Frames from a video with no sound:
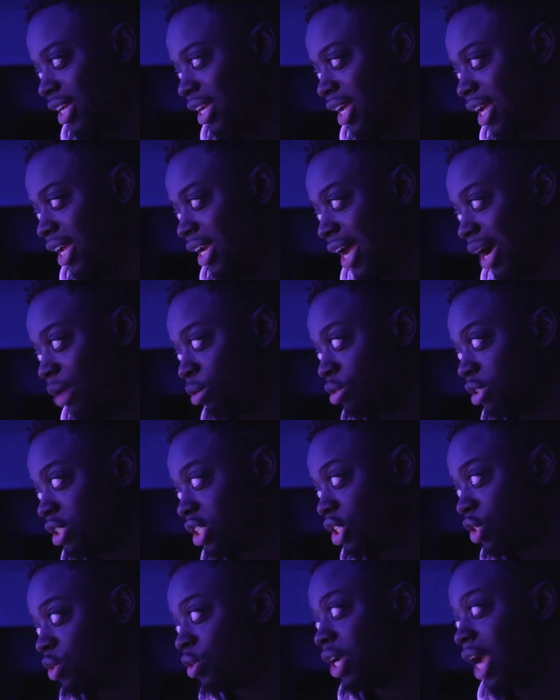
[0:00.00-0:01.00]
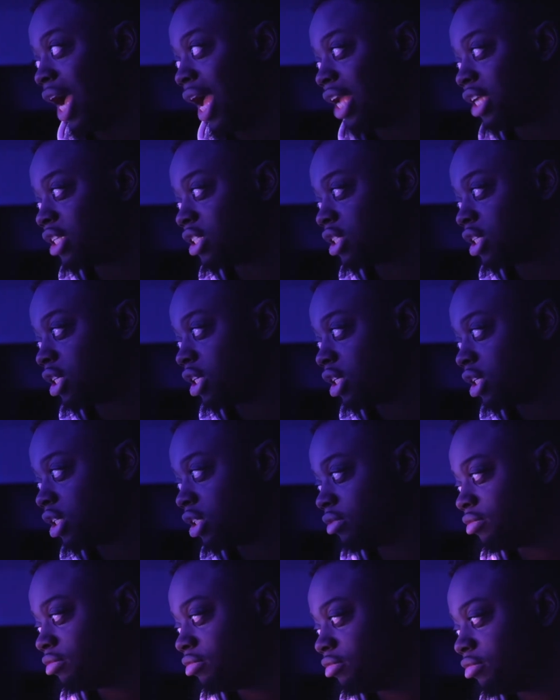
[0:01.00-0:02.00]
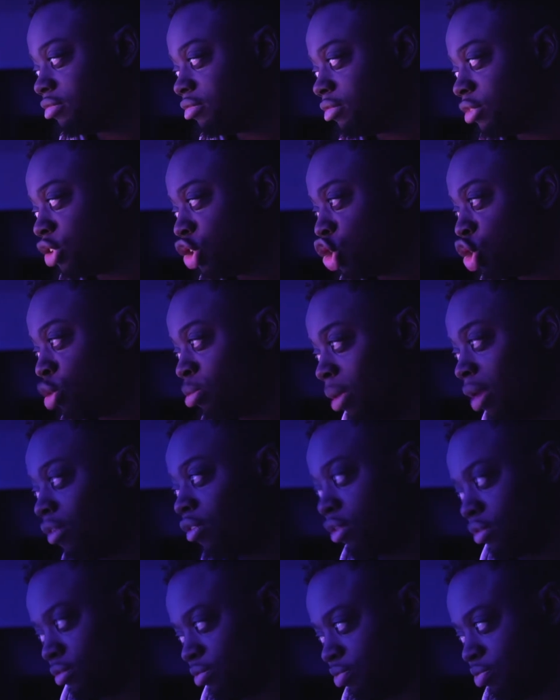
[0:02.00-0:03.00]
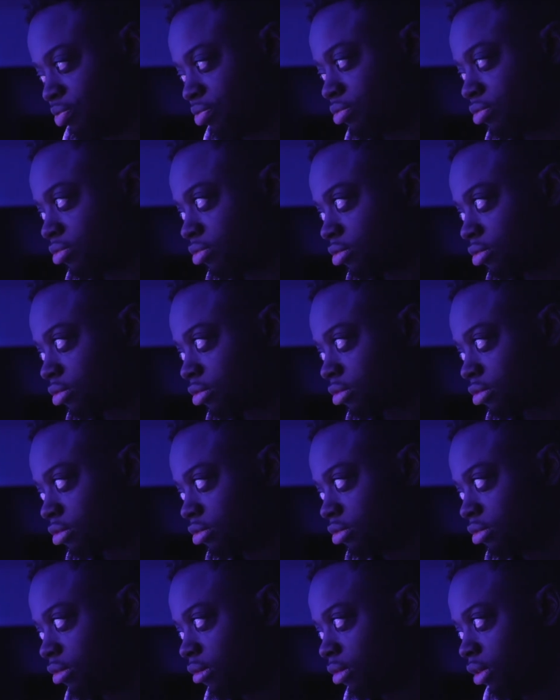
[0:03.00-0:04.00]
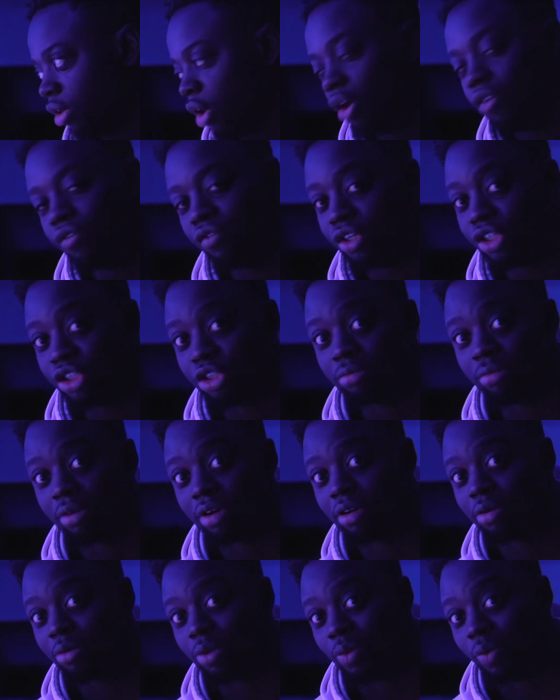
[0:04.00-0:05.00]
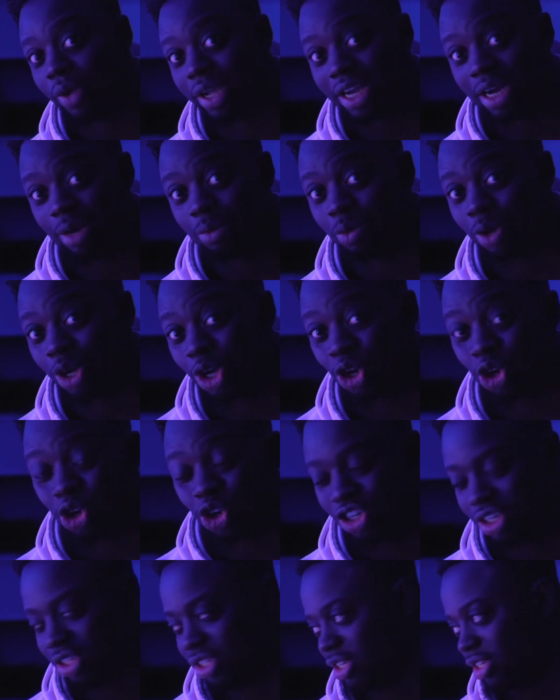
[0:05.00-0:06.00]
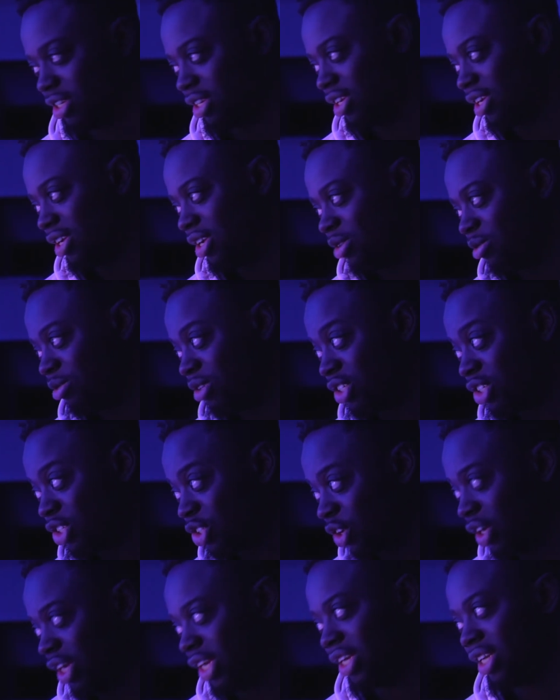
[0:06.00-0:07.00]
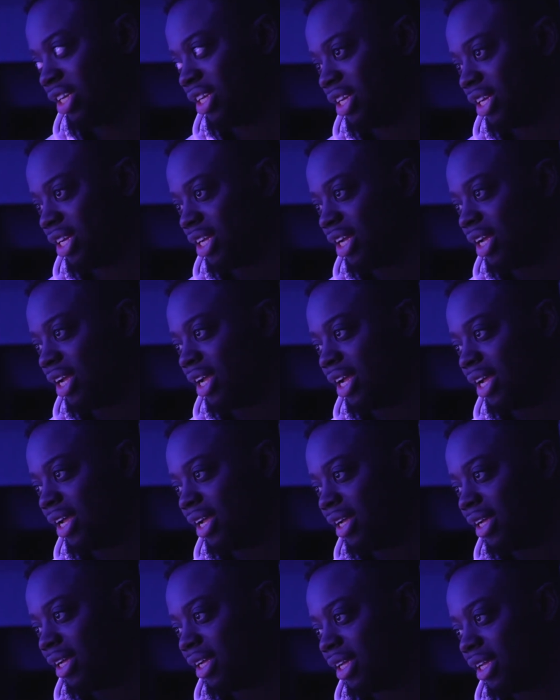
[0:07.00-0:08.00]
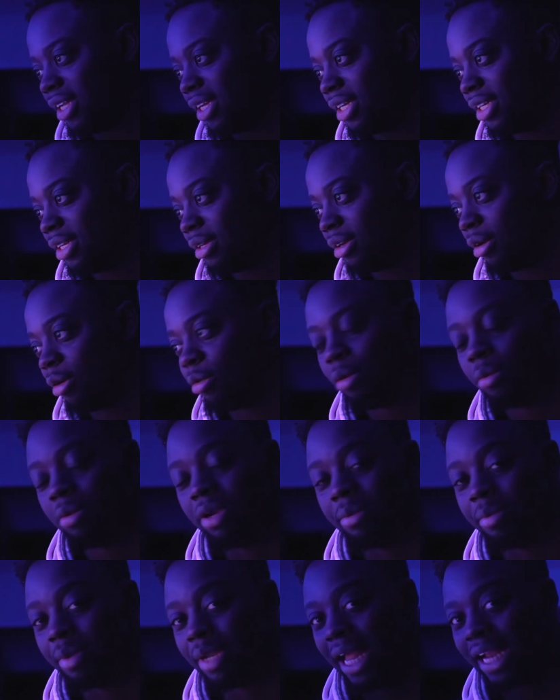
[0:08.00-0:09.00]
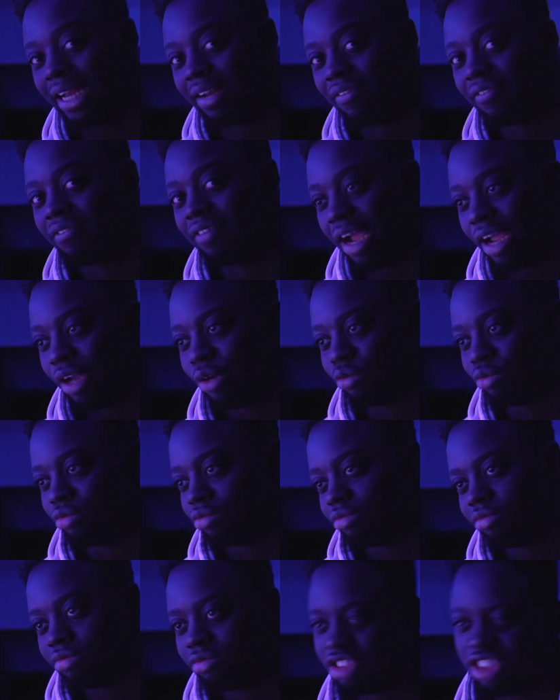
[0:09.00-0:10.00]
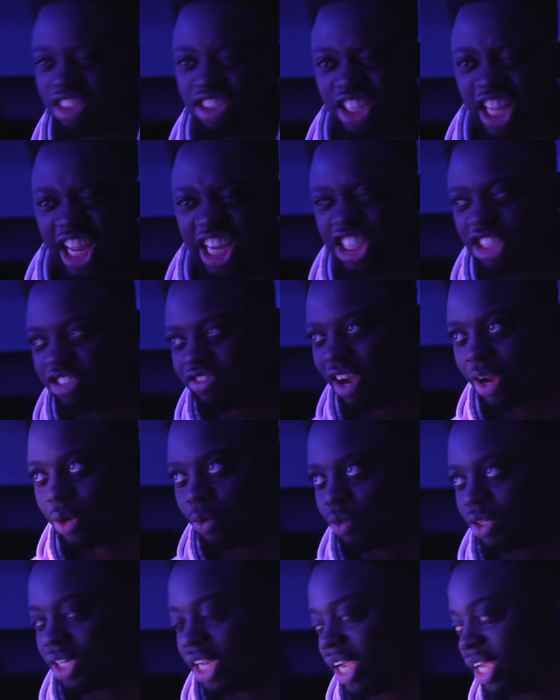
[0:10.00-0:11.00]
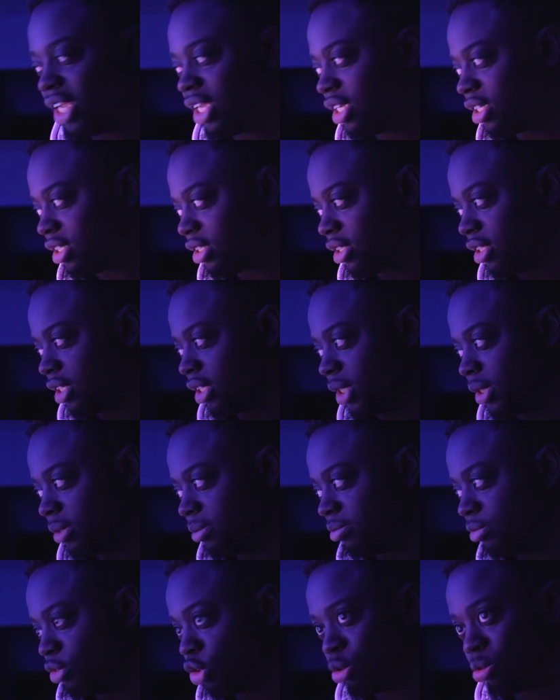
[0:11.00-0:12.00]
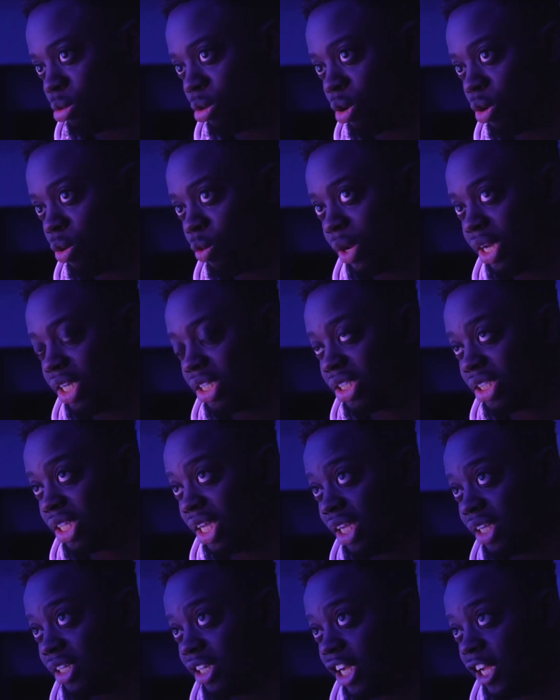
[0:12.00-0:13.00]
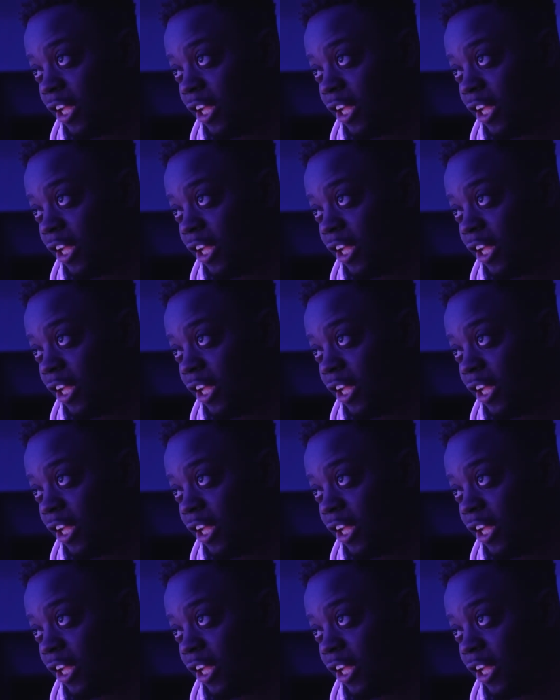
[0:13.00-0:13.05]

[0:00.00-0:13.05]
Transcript: And I will see you guys tomorrow. Hopefully tomorrow we wake up, we're good, we're solid, and that'll probably be like the final stage, final day um, tomorrow, Wednesday